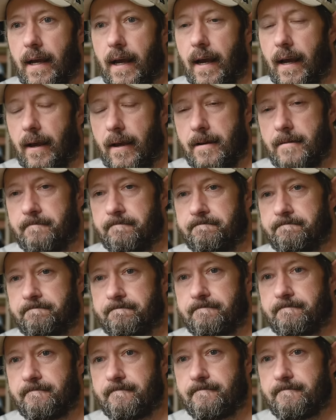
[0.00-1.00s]

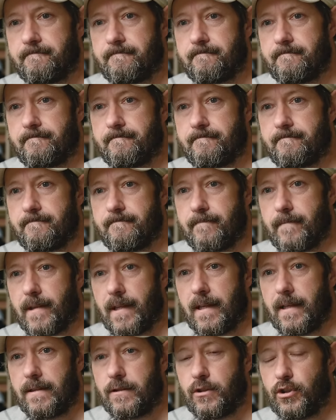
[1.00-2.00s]
um,
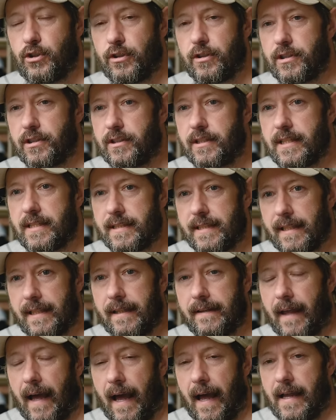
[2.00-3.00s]
just to
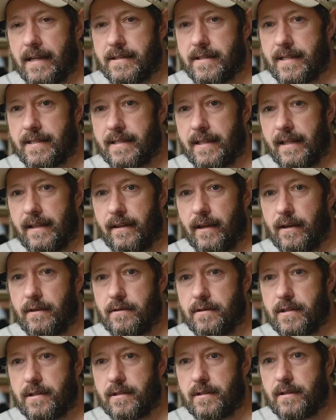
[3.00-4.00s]
see that and to see
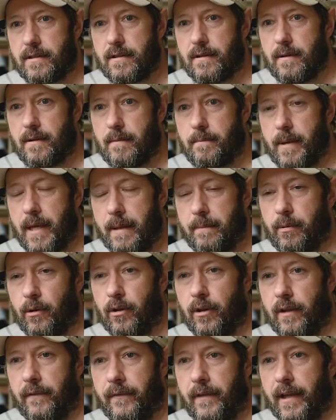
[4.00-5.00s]
those
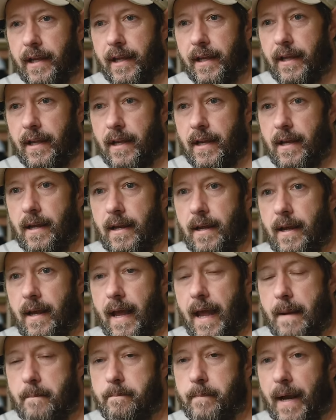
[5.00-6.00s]
people and the
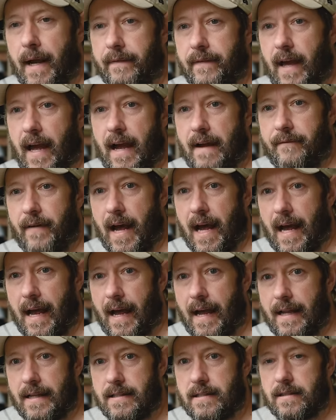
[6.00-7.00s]
impact that I've
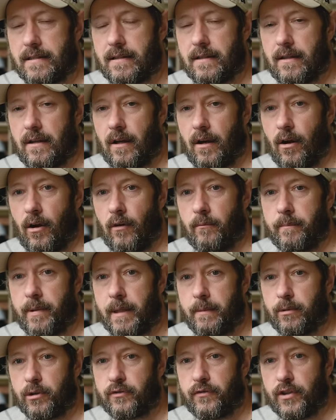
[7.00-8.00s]
had on
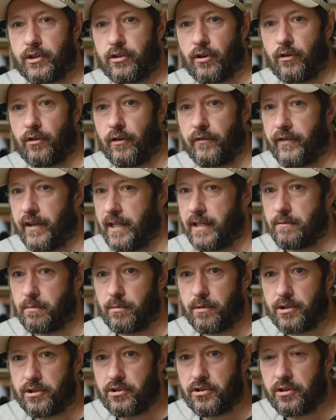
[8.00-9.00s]
people's photography
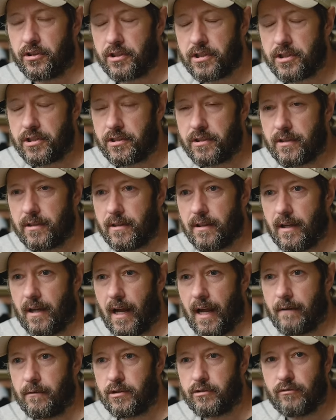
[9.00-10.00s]
was just.
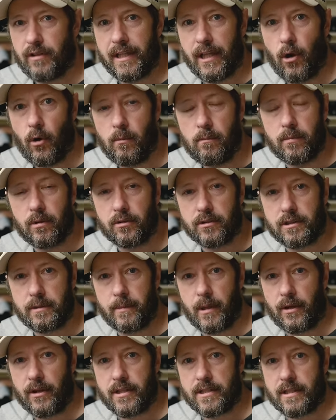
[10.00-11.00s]
I was really humbled, to
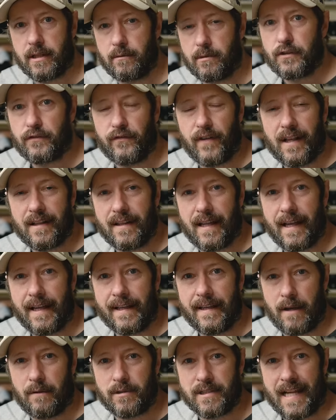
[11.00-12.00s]
be honest. I just felt
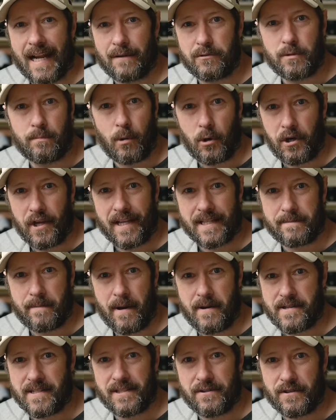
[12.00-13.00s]
like it was an out-of-body
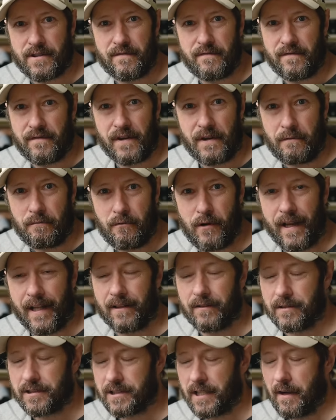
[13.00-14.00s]
experience. It just didn't feel
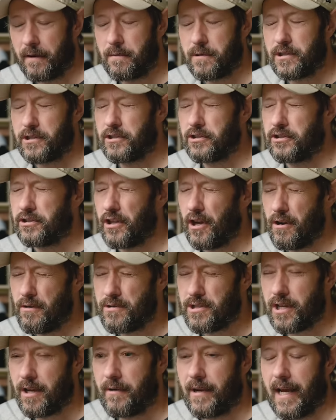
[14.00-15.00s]
real, so it was so
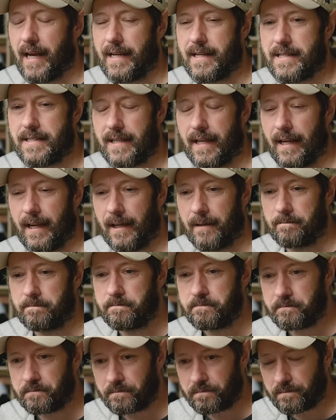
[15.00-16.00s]
so nice.
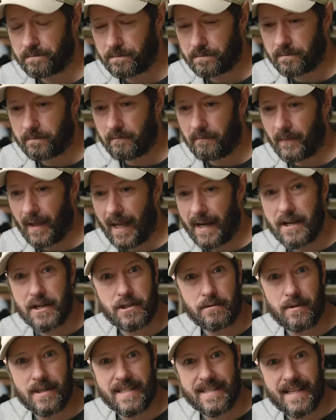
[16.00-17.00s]
Um, and I
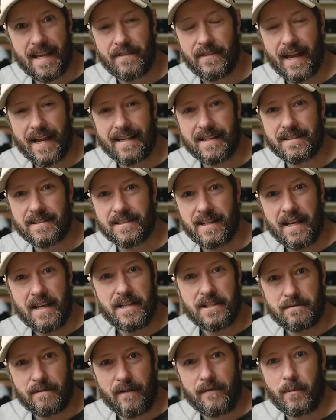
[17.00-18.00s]
just want to say thanks
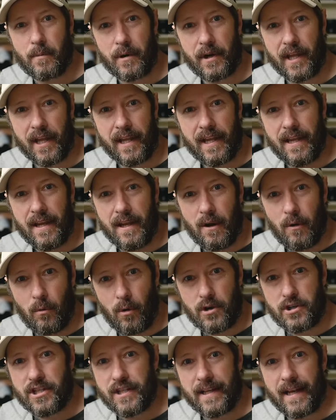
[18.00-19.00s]
to everybody
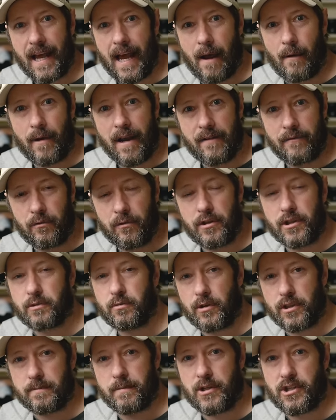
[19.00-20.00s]
watching now and everyone
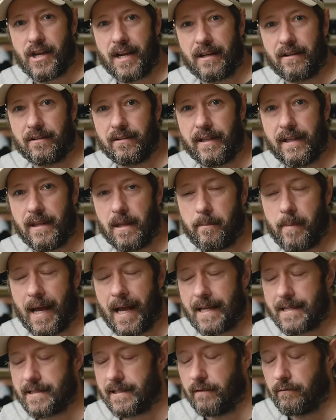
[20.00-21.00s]
that's watched my channel in the
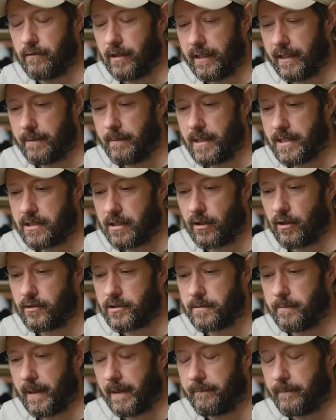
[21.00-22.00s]
past. It really means a
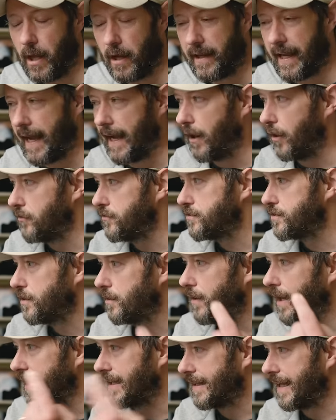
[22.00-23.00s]
lot to me. Okay, on
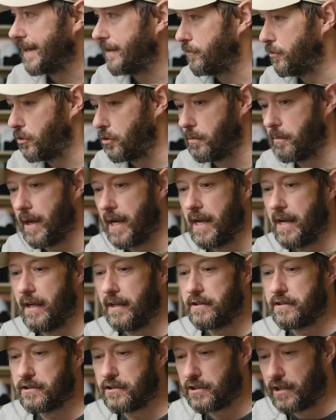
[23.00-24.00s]
to Lightroom.
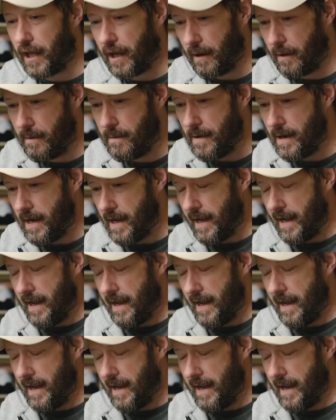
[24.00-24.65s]
So